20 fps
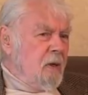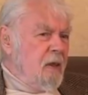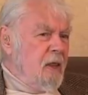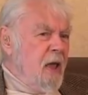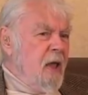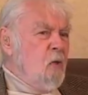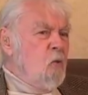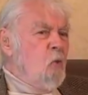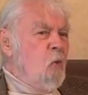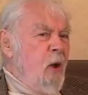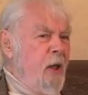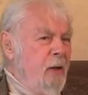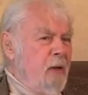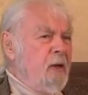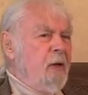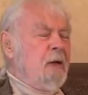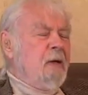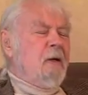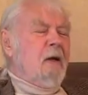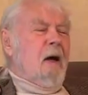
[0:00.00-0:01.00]
They
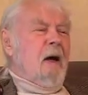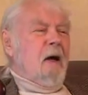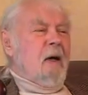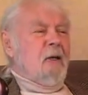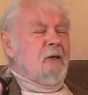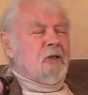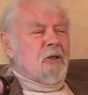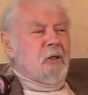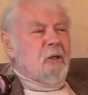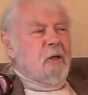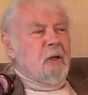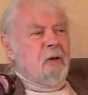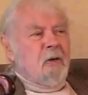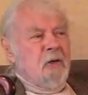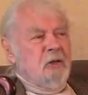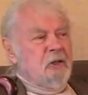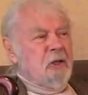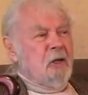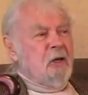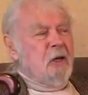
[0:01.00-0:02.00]
recognize that there
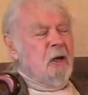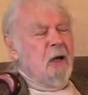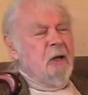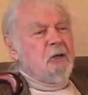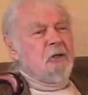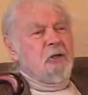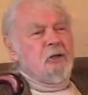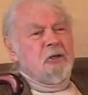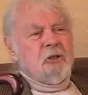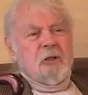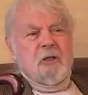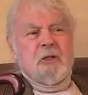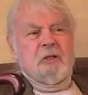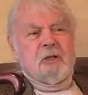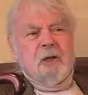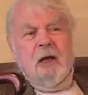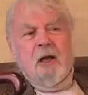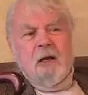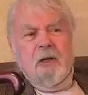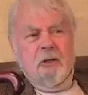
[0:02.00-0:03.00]
is a conscious
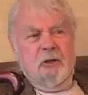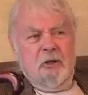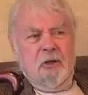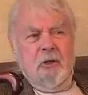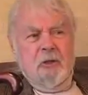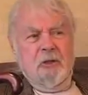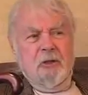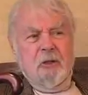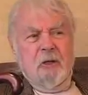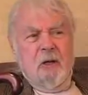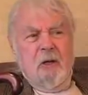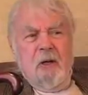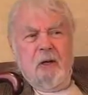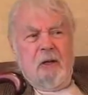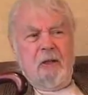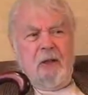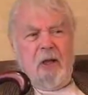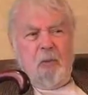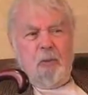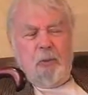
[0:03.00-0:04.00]
intelligence
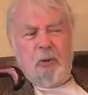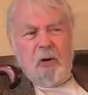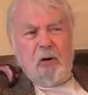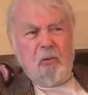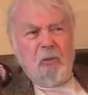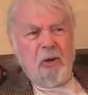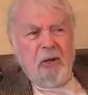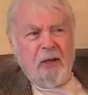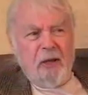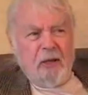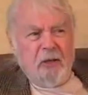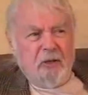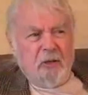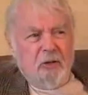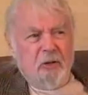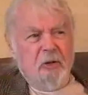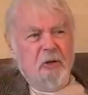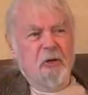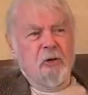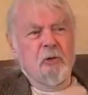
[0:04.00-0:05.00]
that
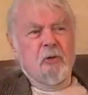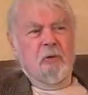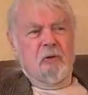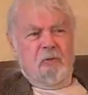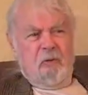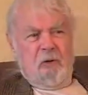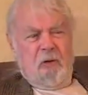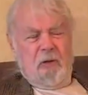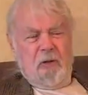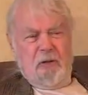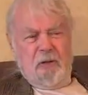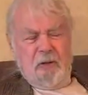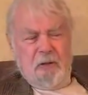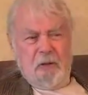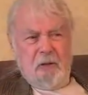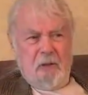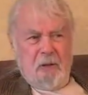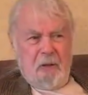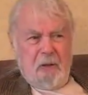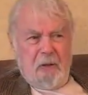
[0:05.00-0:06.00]
permeates the
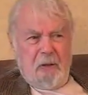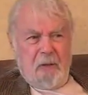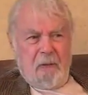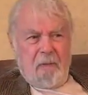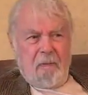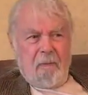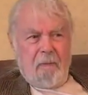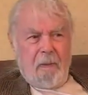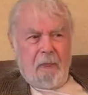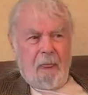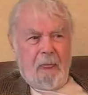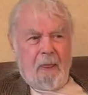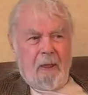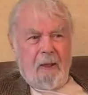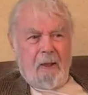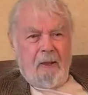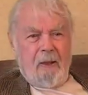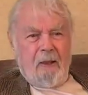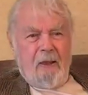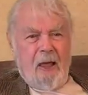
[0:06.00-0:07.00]
universe
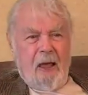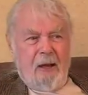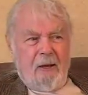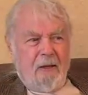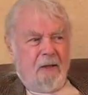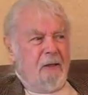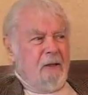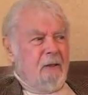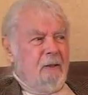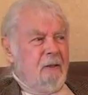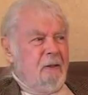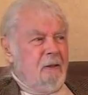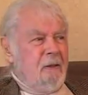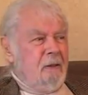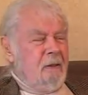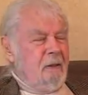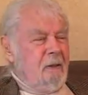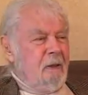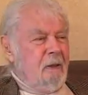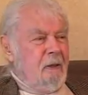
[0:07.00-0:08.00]
that
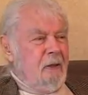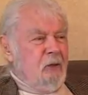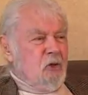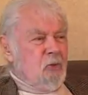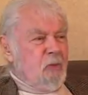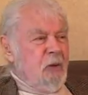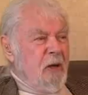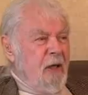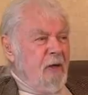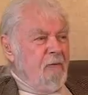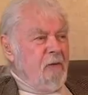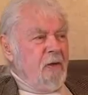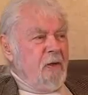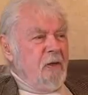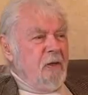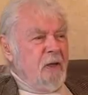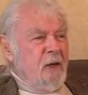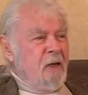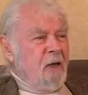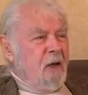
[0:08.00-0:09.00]
is
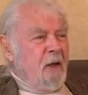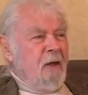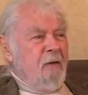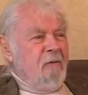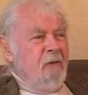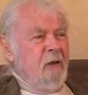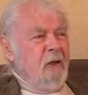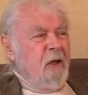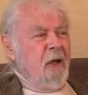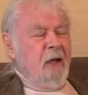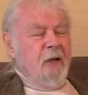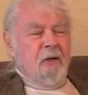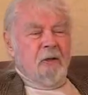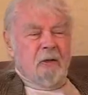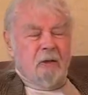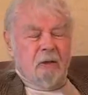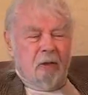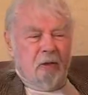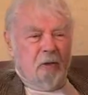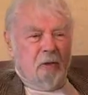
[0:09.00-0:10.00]
benevolent and loving and
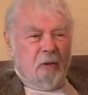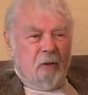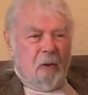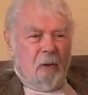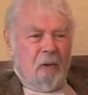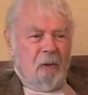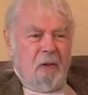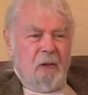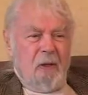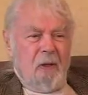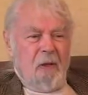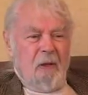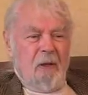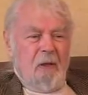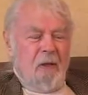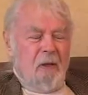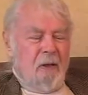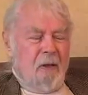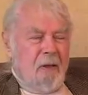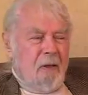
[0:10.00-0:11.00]
controlling.
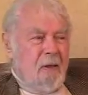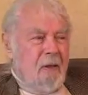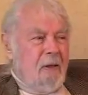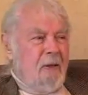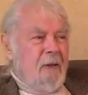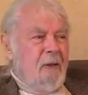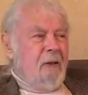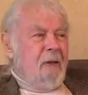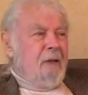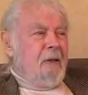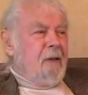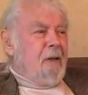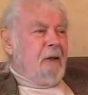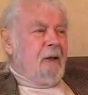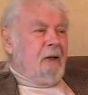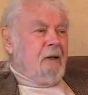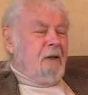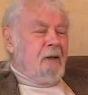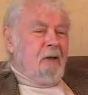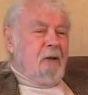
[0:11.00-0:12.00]

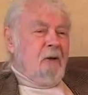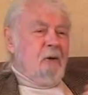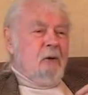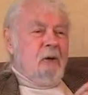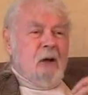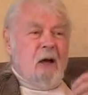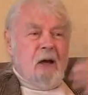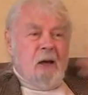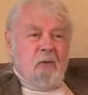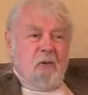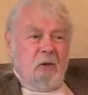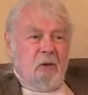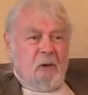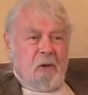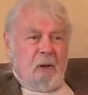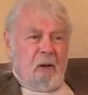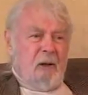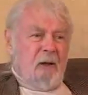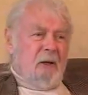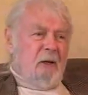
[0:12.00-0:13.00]
You and I would
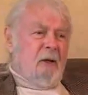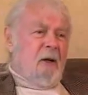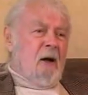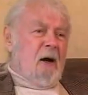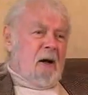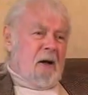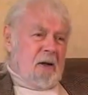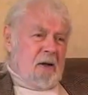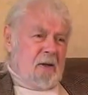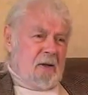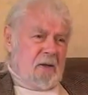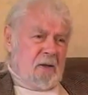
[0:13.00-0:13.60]
call it God.